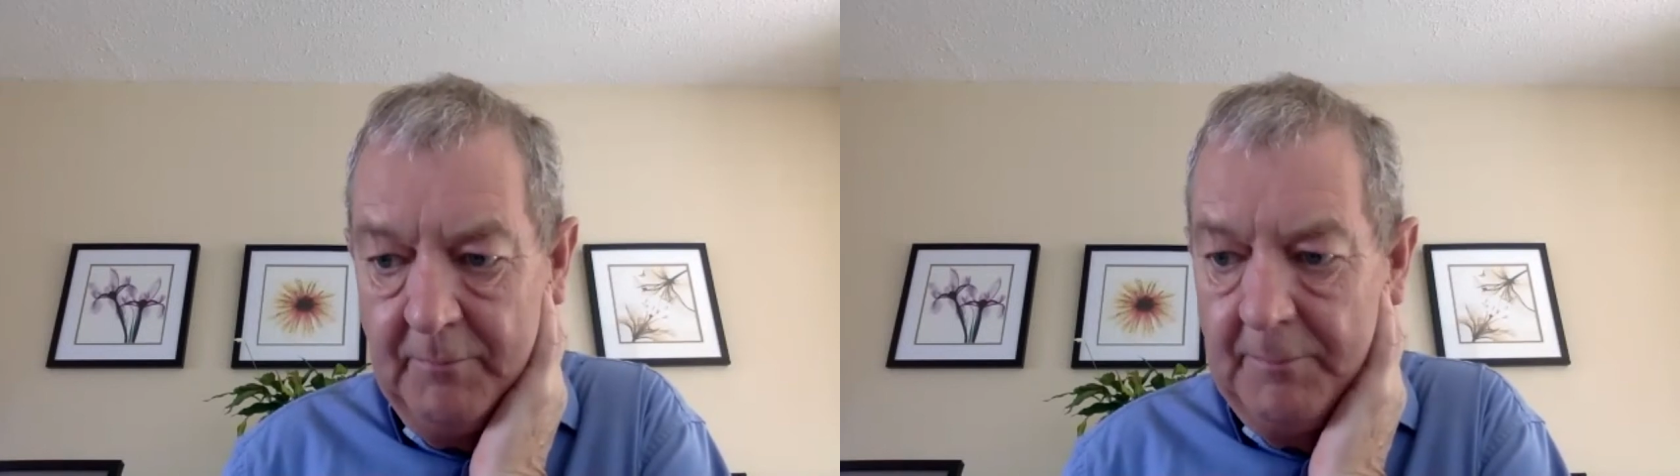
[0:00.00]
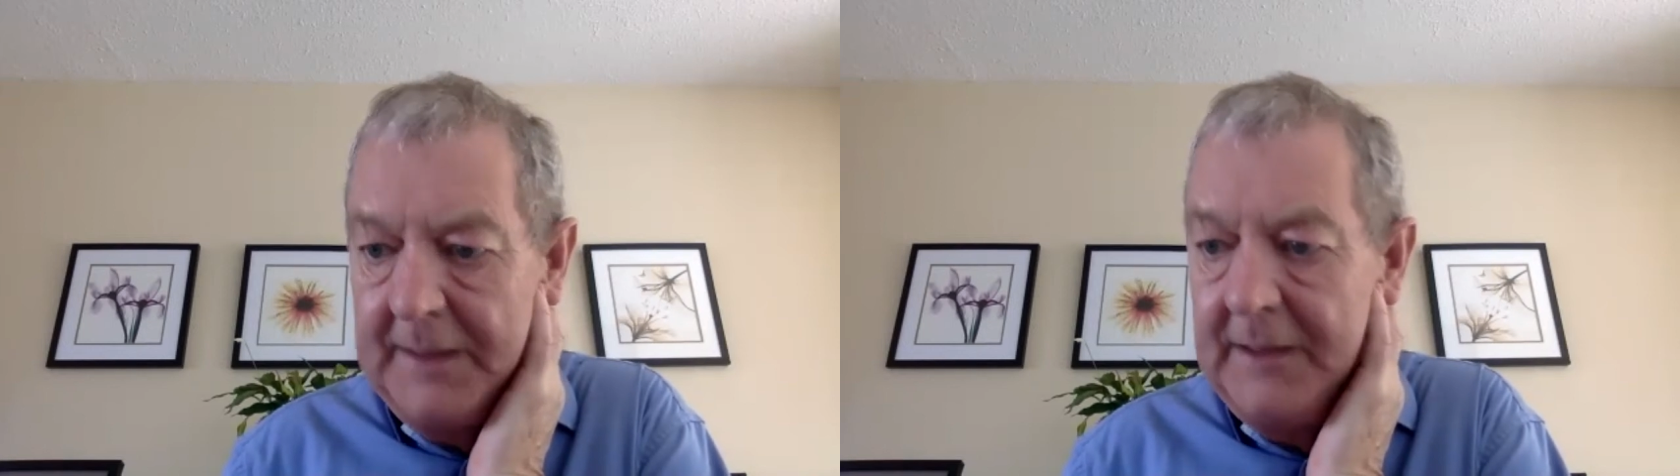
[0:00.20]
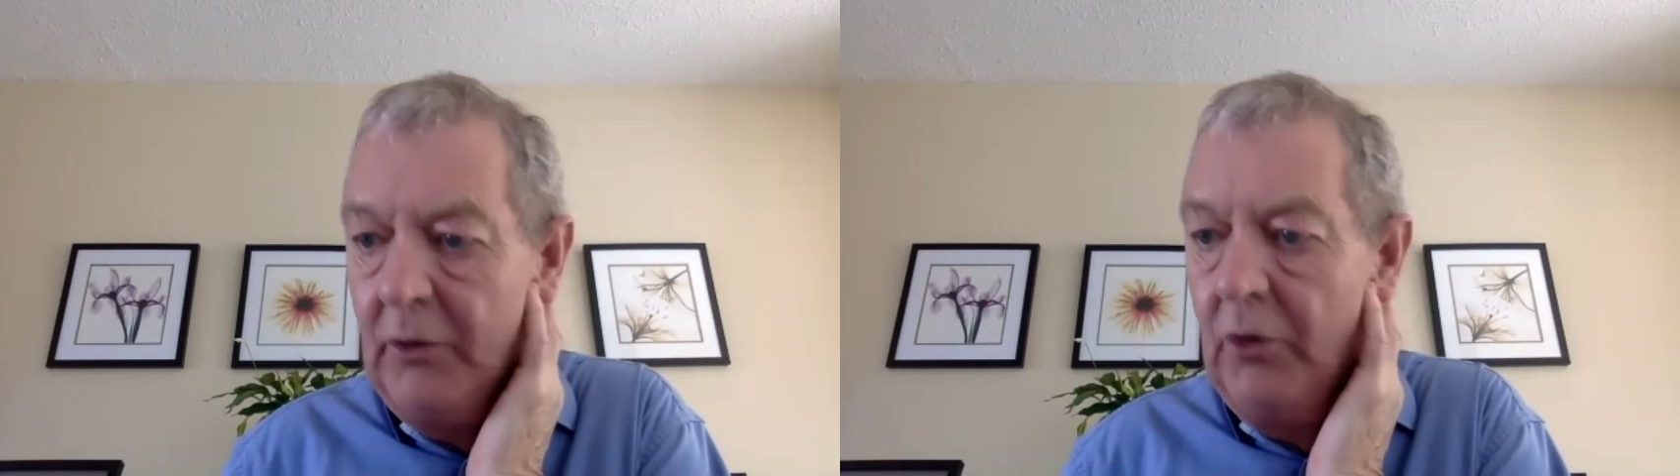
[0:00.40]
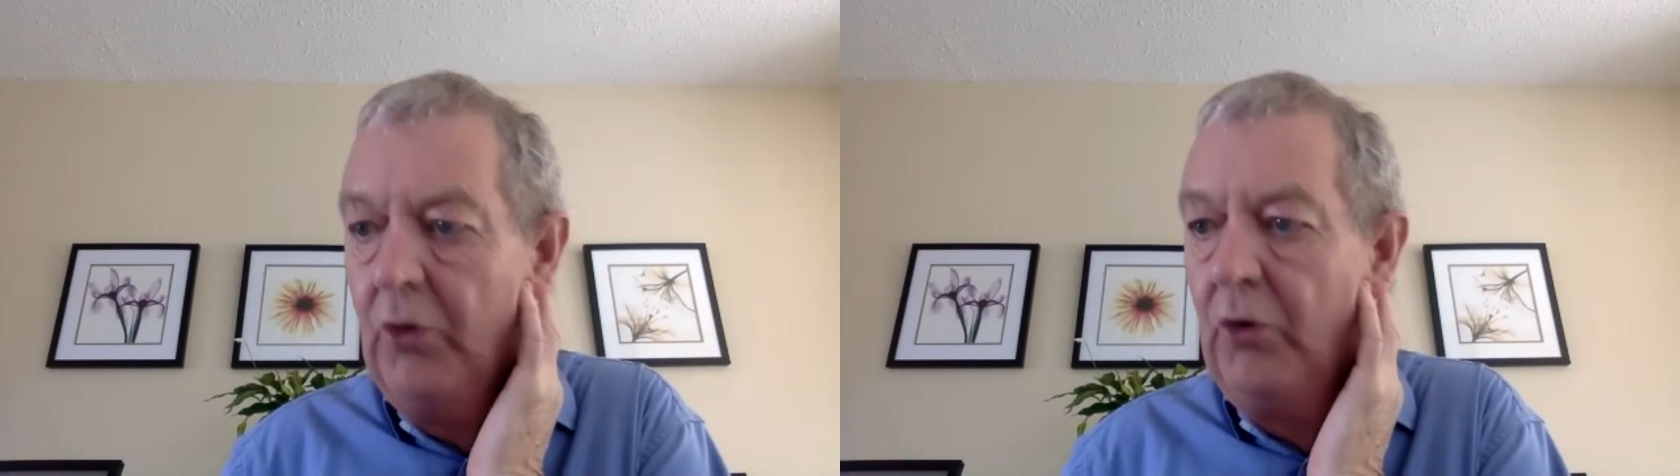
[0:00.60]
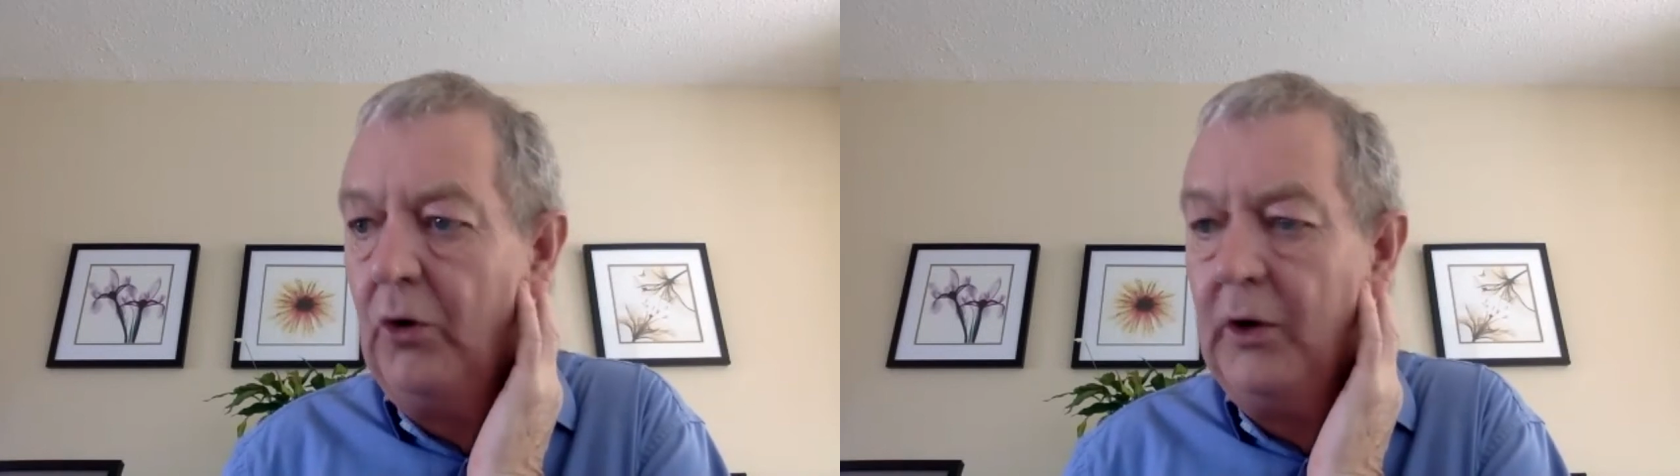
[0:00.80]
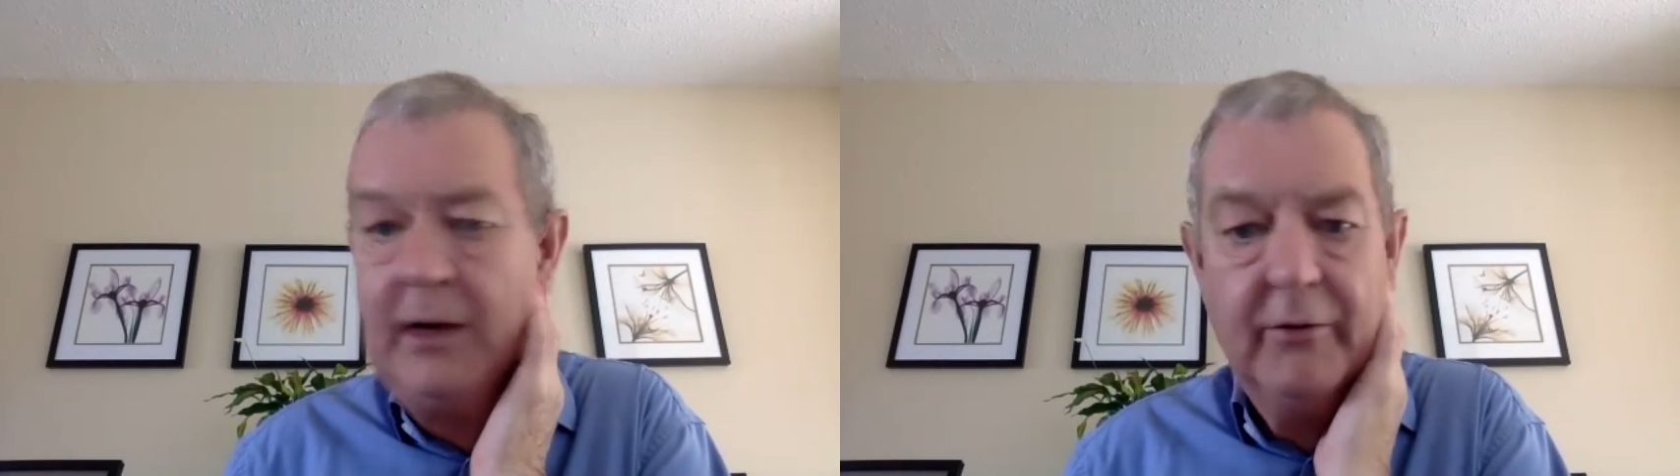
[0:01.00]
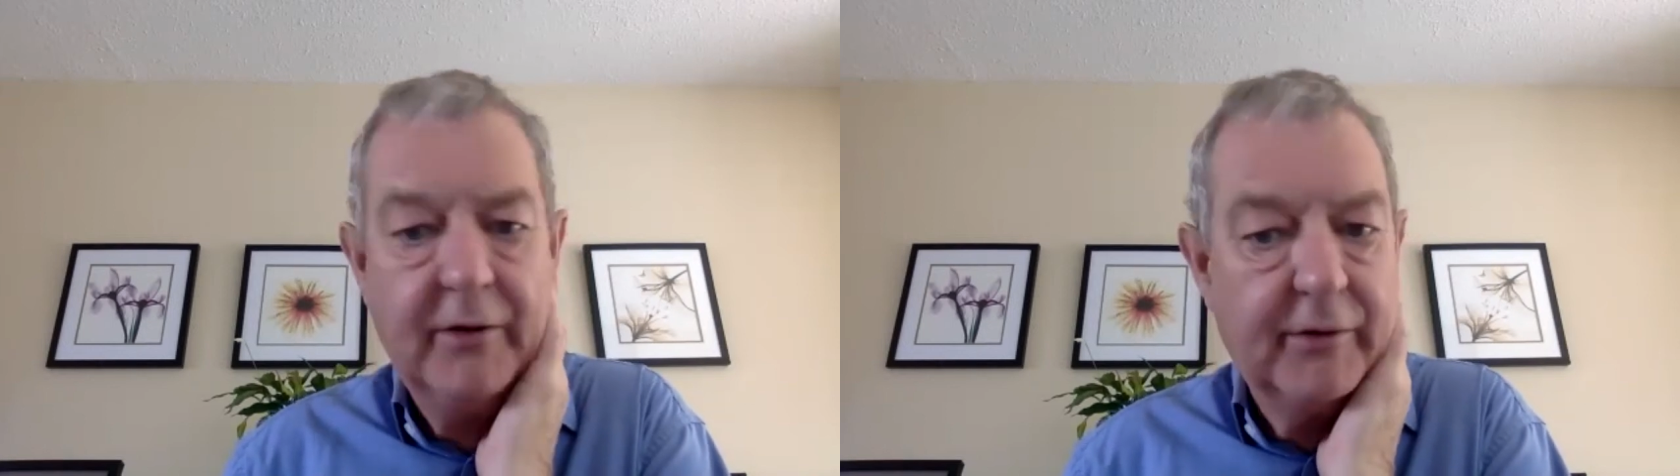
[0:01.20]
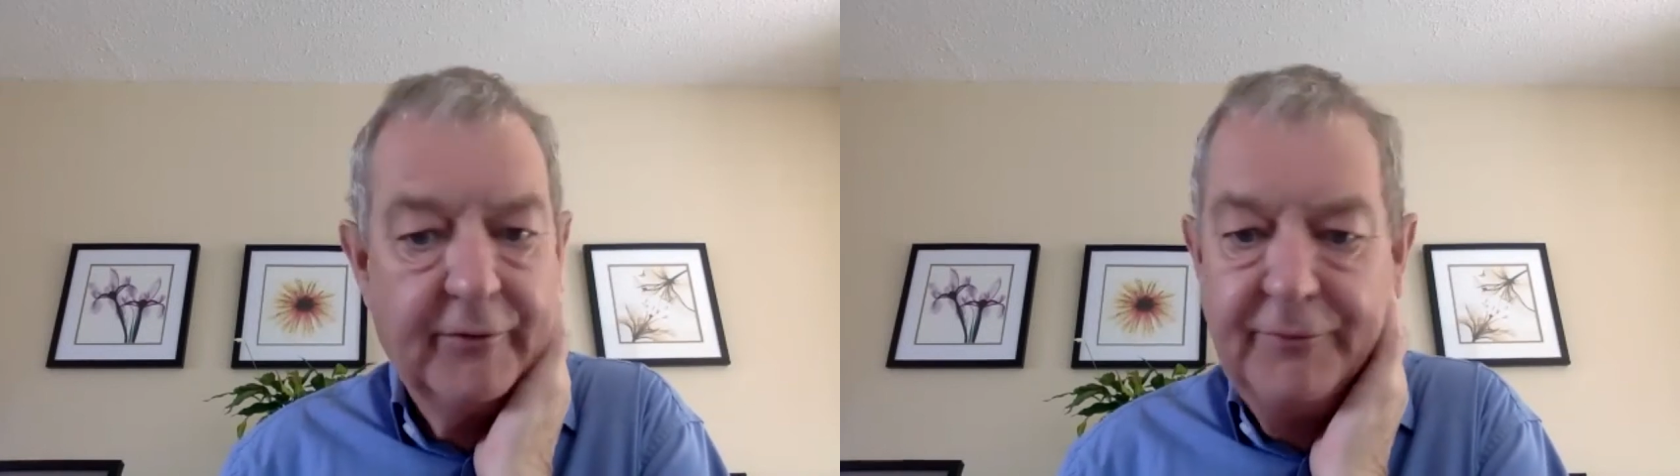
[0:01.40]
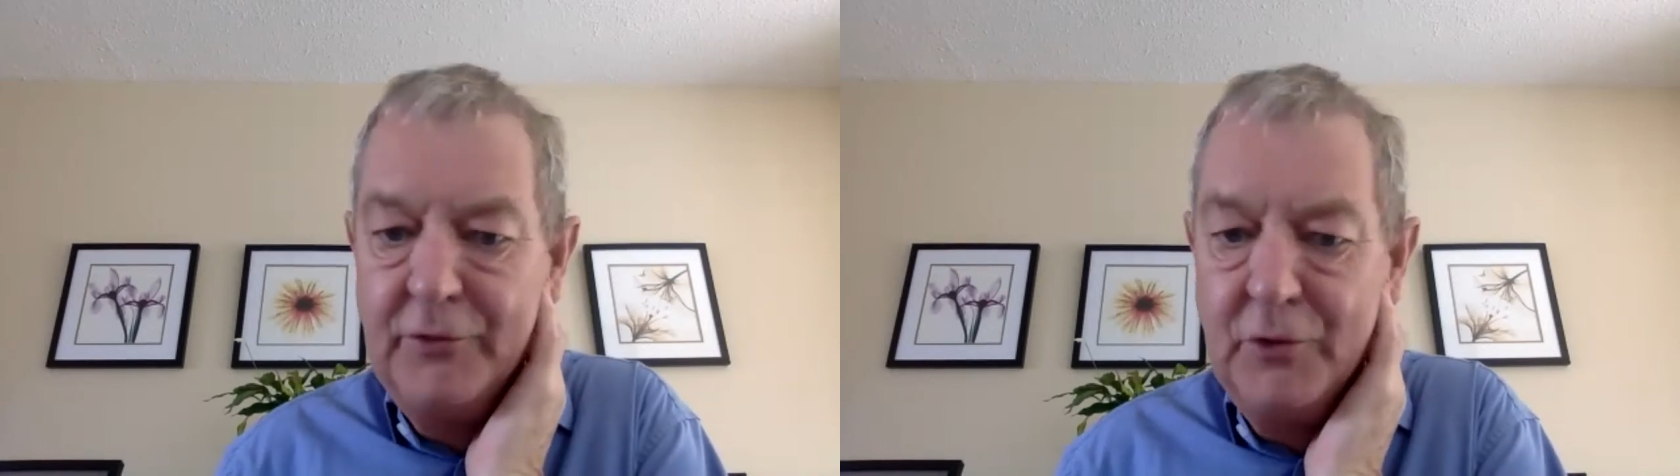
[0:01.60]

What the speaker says: but in all areas of